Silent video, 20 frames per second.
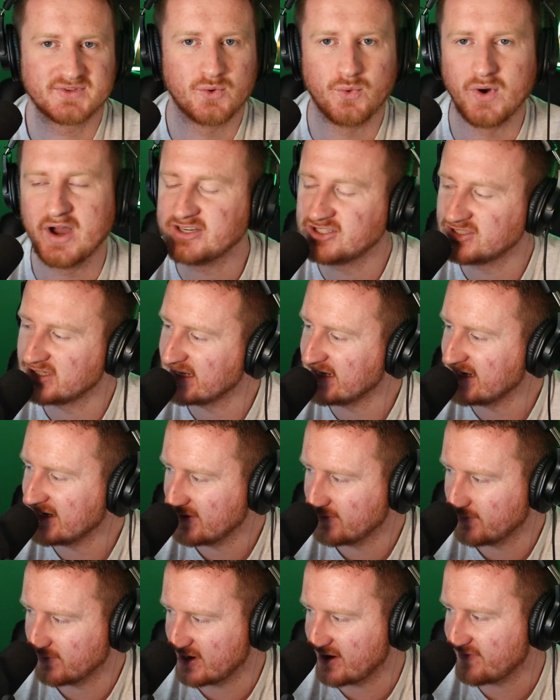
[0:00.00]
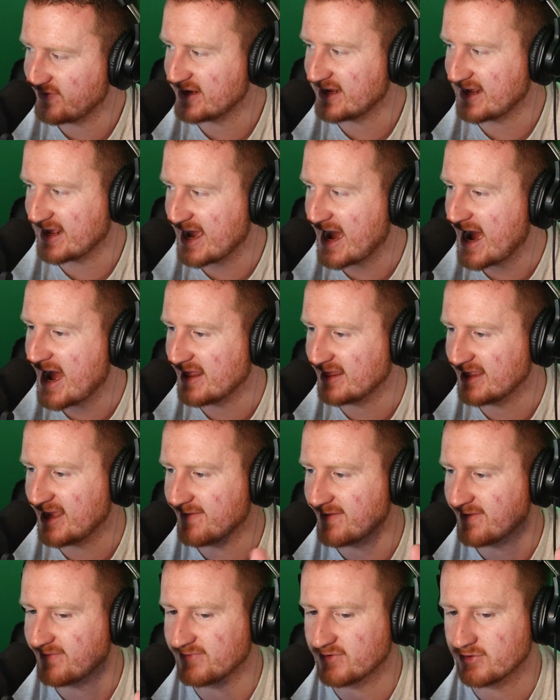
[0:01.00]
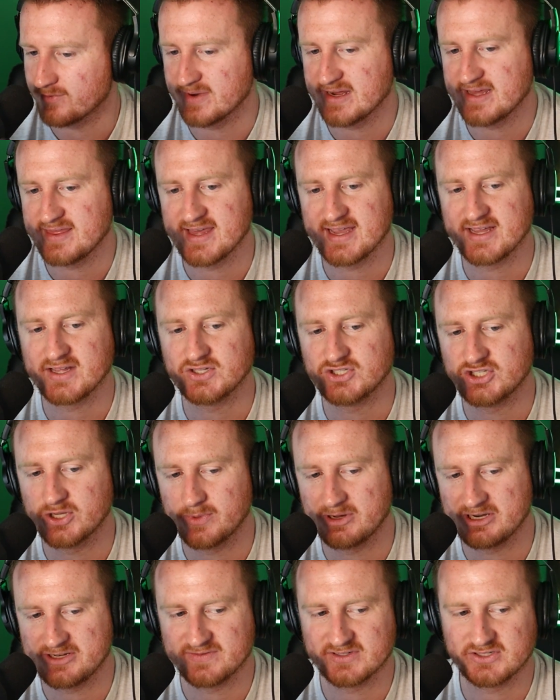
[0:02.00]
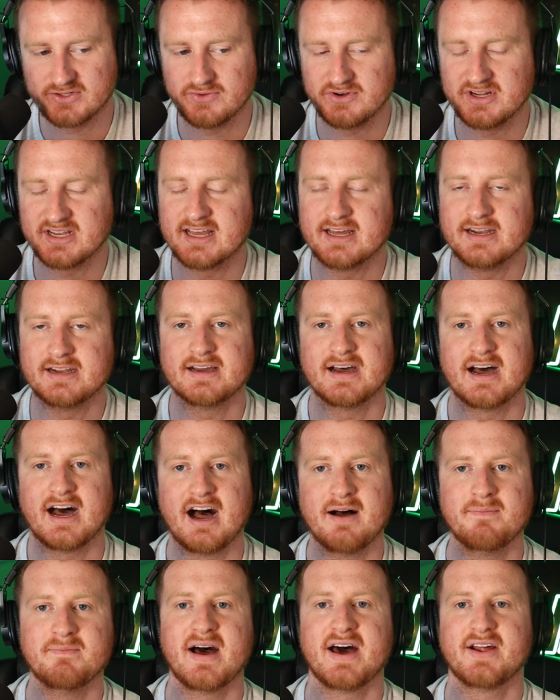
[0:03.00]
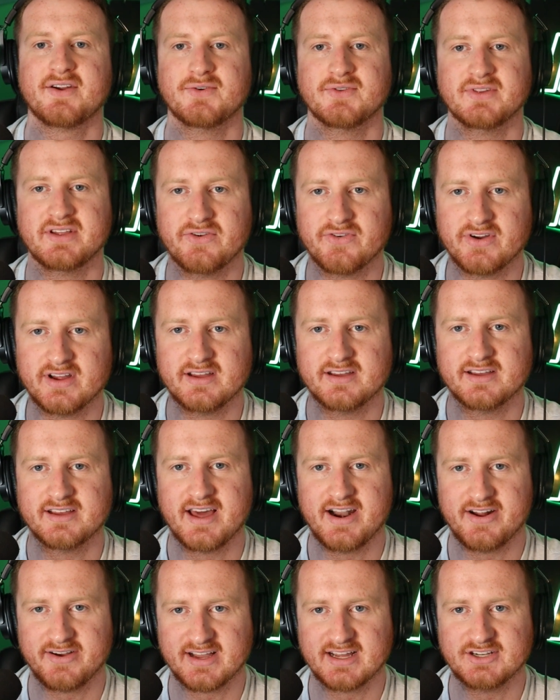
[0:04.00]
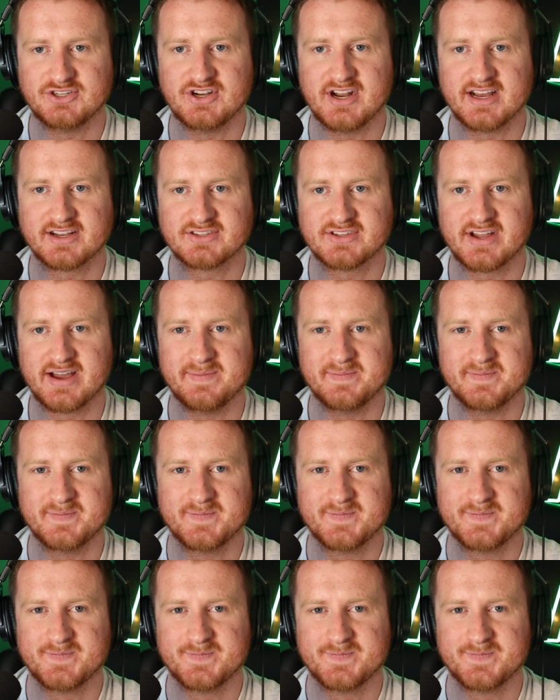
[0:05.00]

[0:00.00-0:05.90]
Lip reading: question, whatever you got, leave it for me. Thank you so much for tuning in. I'm Matt O'Leary, and I'll catch you next time.